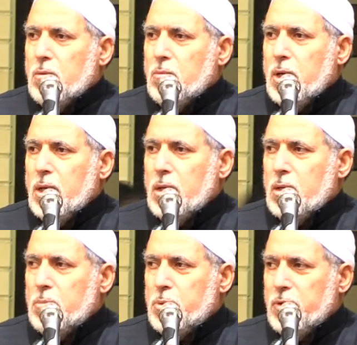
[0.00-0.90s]

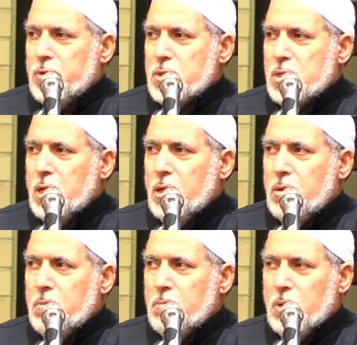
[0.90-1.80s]
We
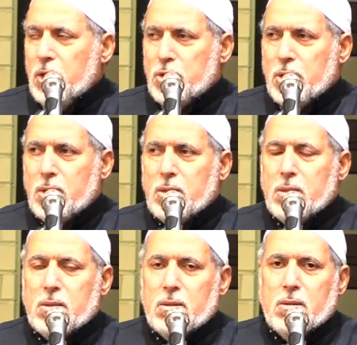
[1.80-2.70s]
previously
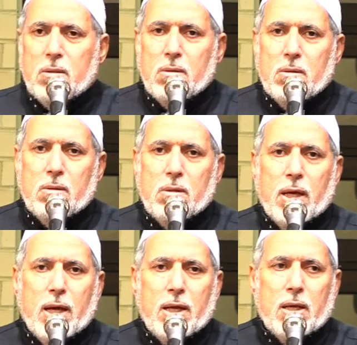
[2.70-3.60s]
mentioned
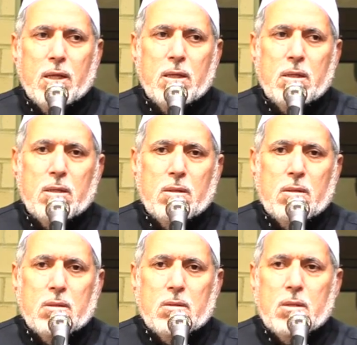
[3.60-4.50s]
the ayah
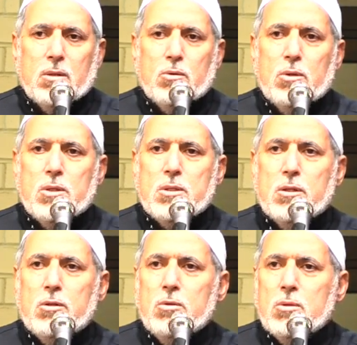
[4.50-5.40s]
that
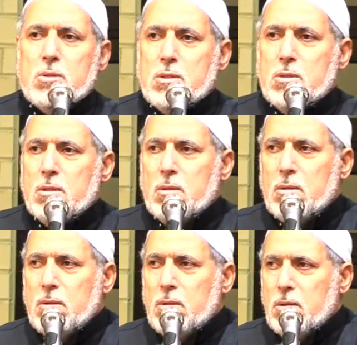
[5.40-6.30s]
constitutes
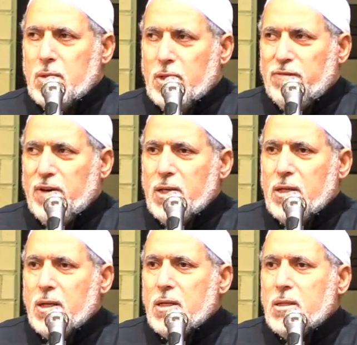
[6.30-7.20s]
a
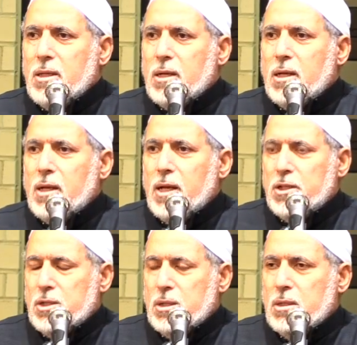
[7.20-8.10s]
final
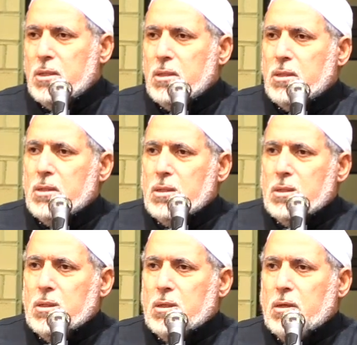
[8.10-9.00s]
declaration
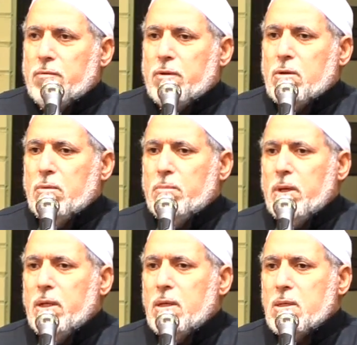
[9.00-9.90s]
of the
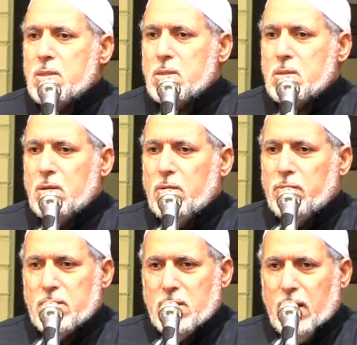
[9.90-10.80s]
completeness
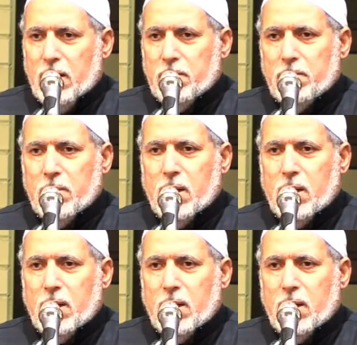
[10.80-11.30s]
of Islam.